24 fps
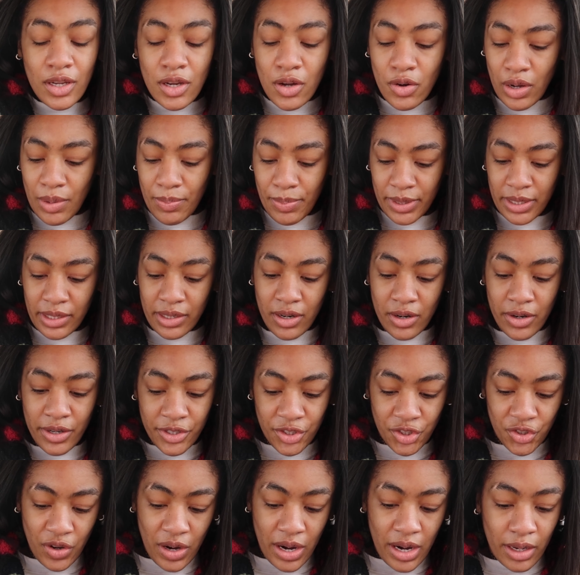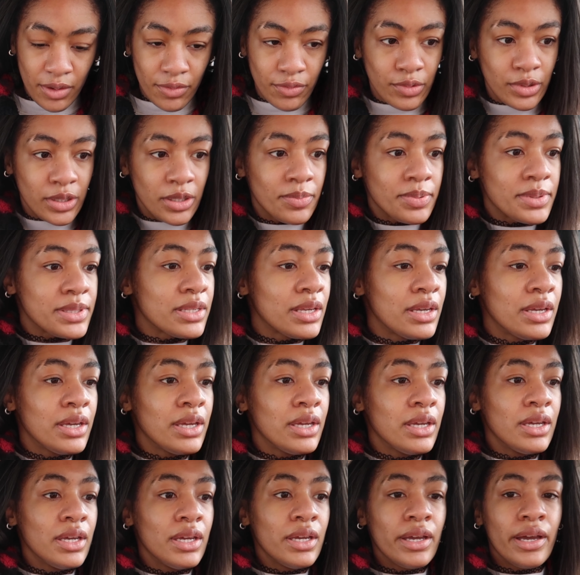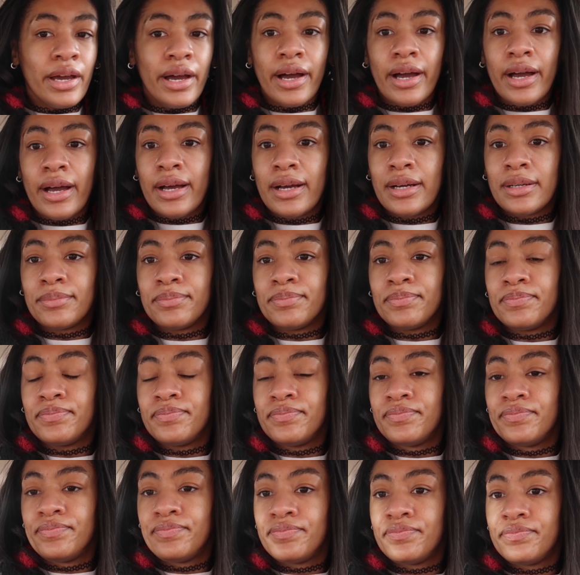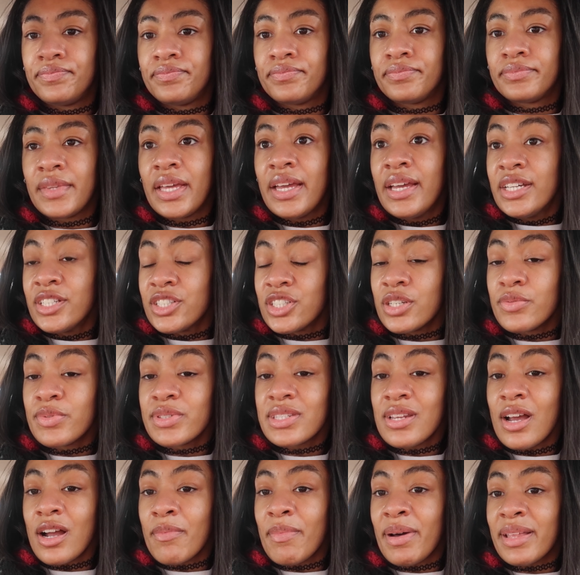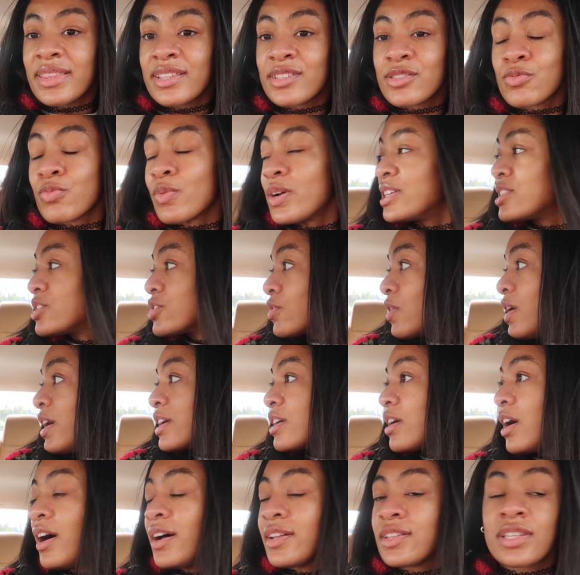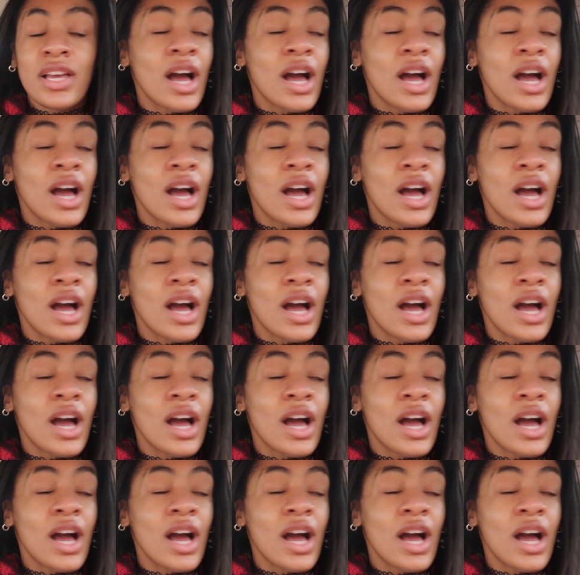Oh, I put the car in drive, whoops. Um, she was talking about this restaurant called